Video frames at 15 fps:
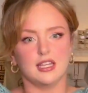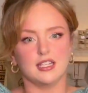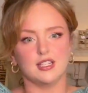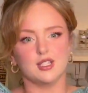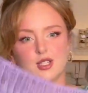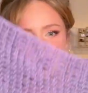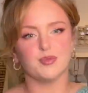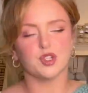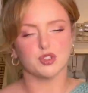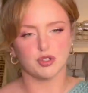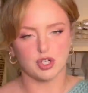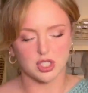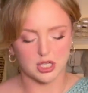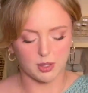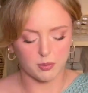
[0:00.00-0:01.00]
it's
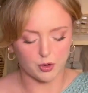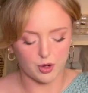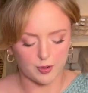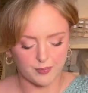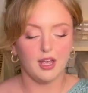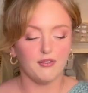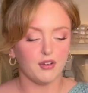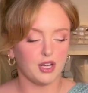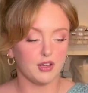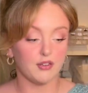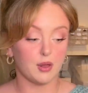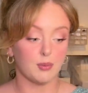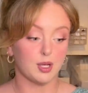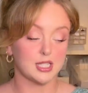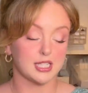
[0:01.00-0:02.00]
stretching out more, if any of
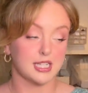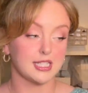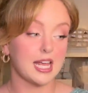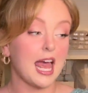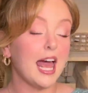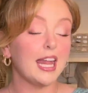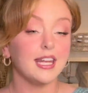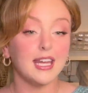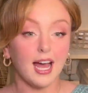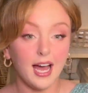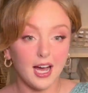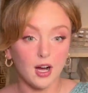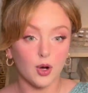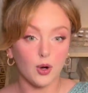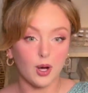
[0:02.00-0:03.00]
that makes sense.
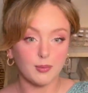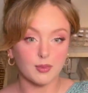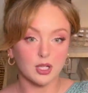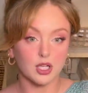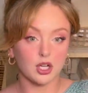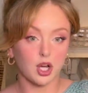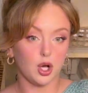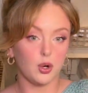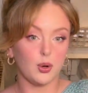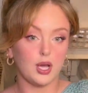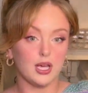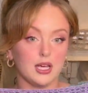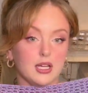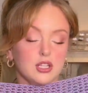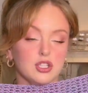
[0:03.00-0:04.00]
Now I'm gonna go
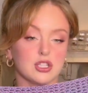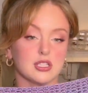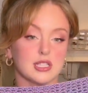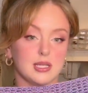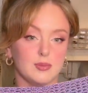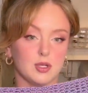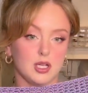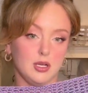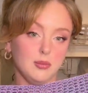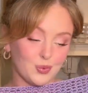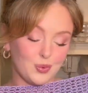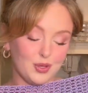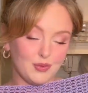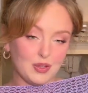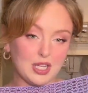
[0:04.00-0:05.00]
and just seam it up,
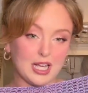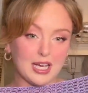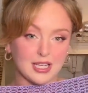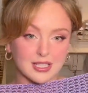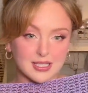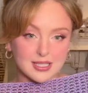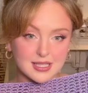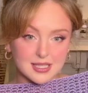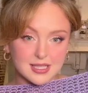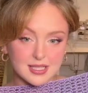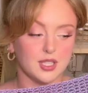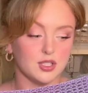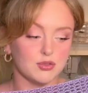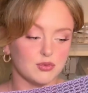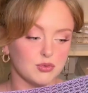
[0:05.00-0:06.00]
weave in the ends.
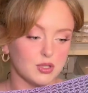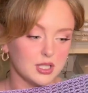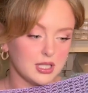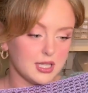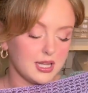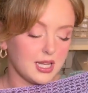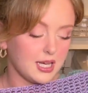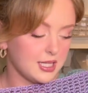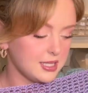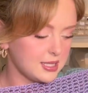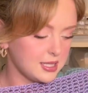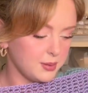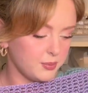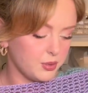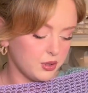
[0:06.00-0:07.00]
It's really that
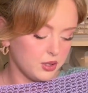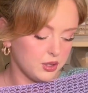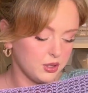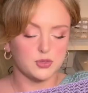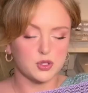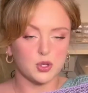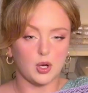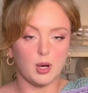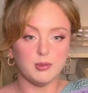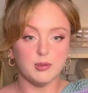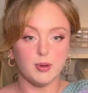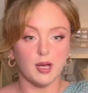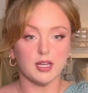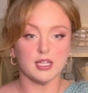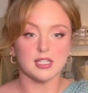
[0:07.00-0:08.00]
simple. So I'll be
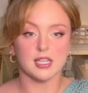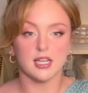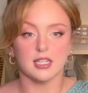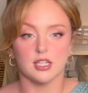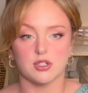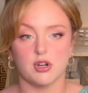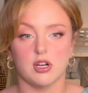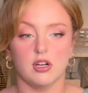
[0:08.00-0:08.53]
back in a second to try it